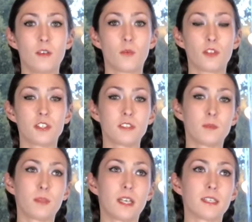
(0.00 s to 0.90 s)
which is a
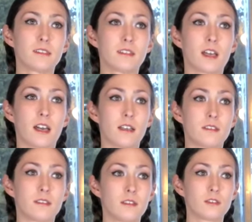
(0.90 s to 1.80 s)
place that
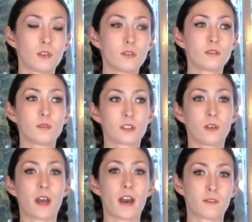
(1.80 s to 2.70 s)
souls will
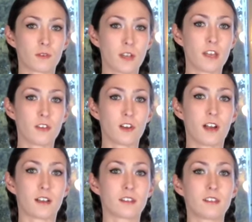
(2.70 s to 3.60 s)
go after
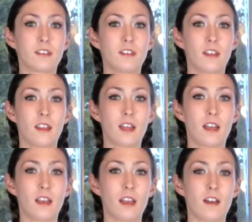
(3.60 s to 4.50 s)
Ragnarok
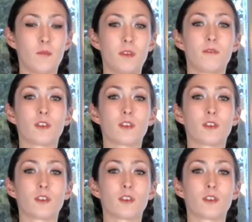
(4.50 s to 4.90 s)
that have been